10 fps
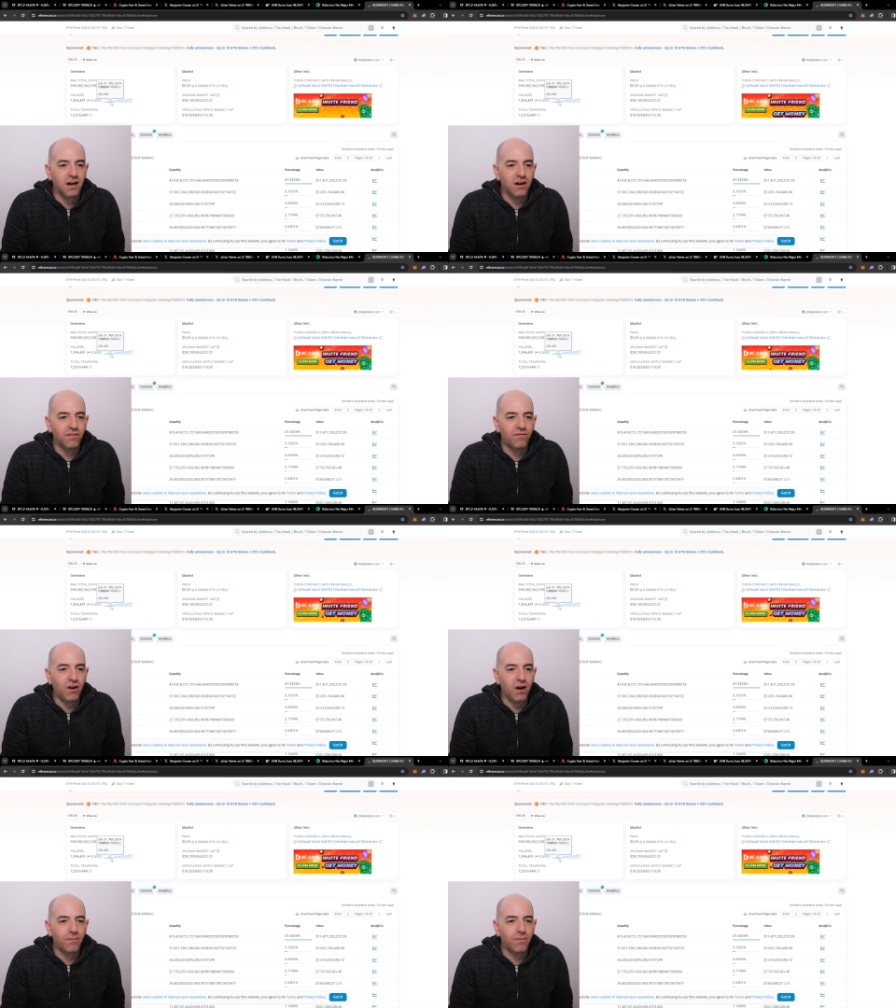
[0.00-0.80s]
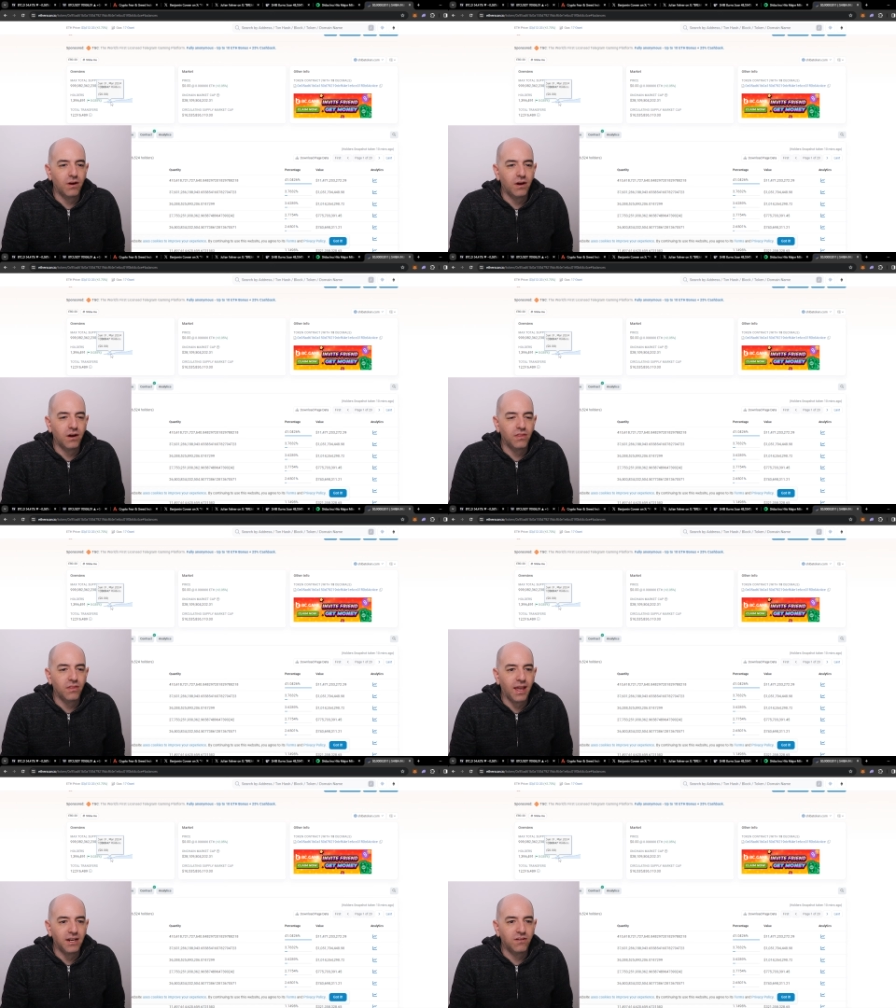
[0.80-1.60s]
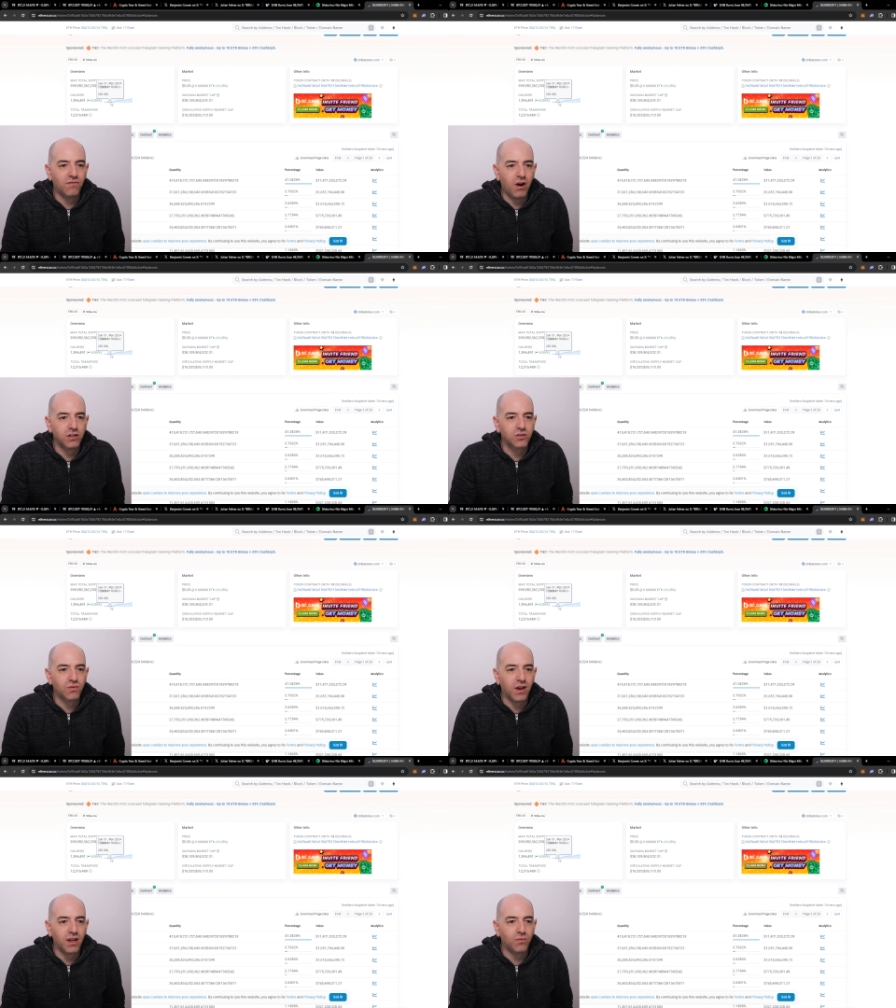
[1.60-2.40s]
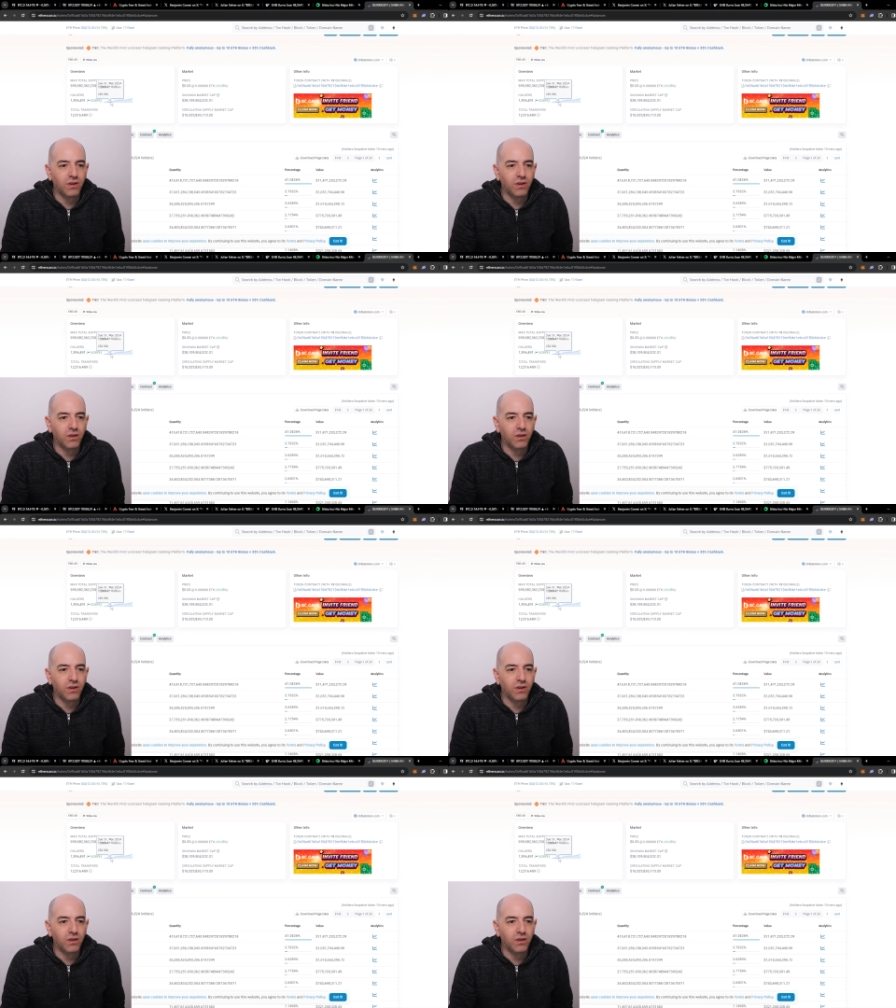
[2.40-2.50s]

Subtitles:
from the end of March, right?